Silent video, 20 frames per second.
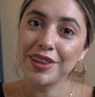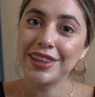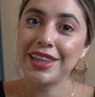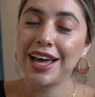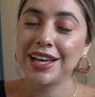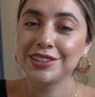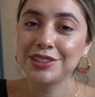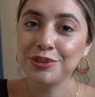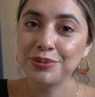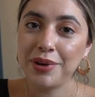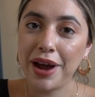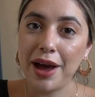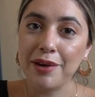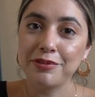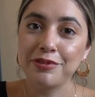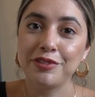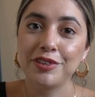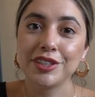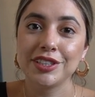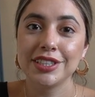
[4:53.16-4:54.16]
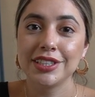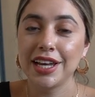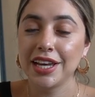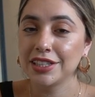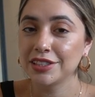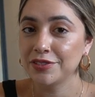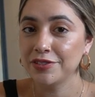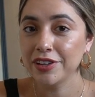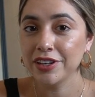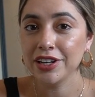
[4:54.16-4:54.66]
that's a wrap for
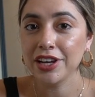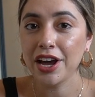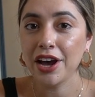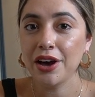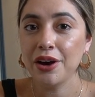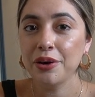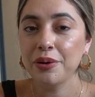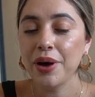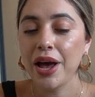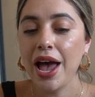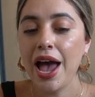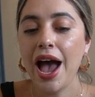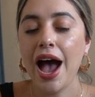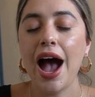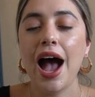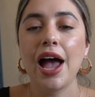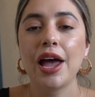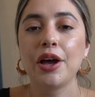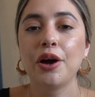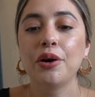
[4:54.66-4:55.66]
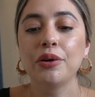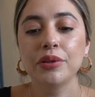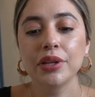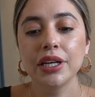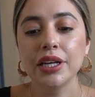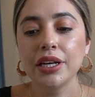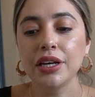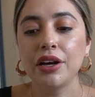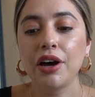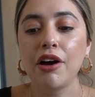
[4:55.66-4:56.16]
today's video. I
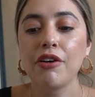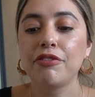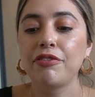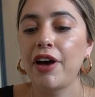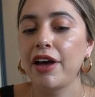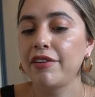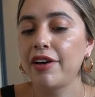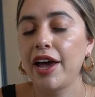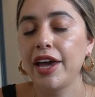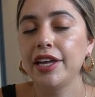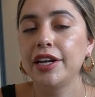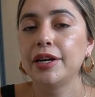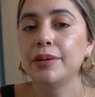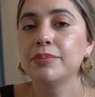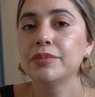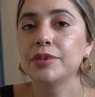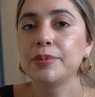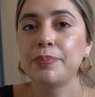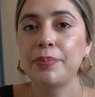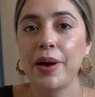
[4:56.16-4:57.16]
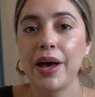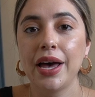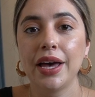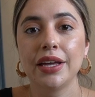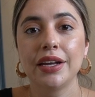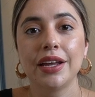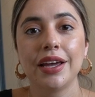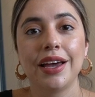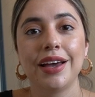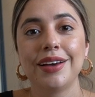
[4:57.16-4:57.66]
only got 5 items,
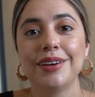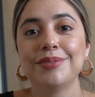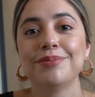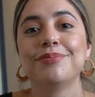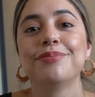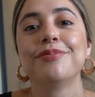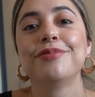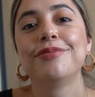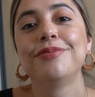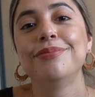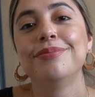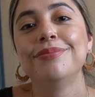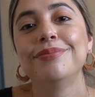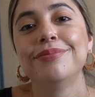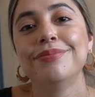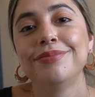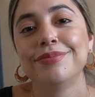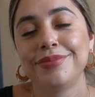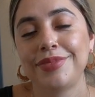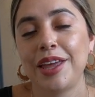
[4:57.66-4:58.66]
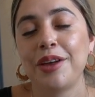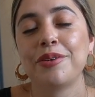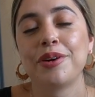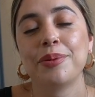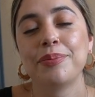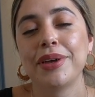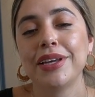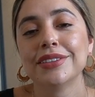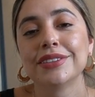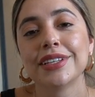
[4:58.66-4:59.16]
but They were
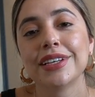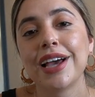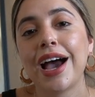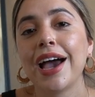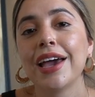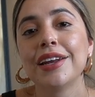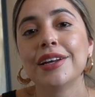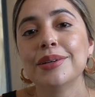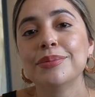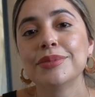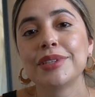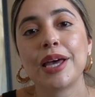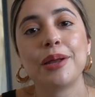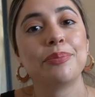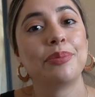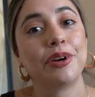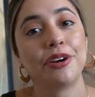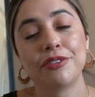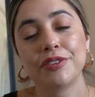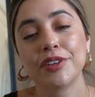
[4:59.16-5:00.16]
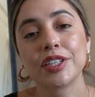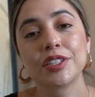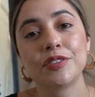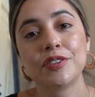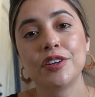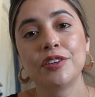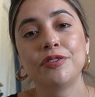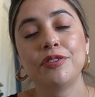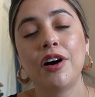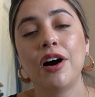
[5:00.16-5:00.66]
amazing items and perfect
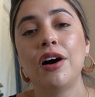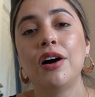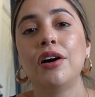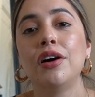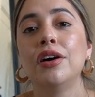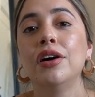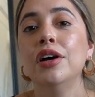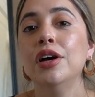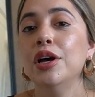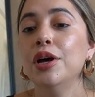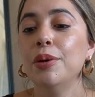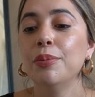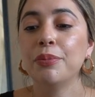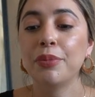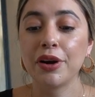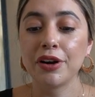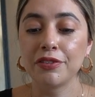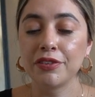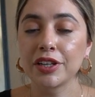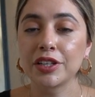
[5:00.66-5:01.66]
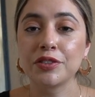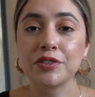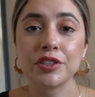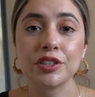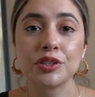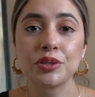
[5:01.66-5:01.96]
for fall, perfect for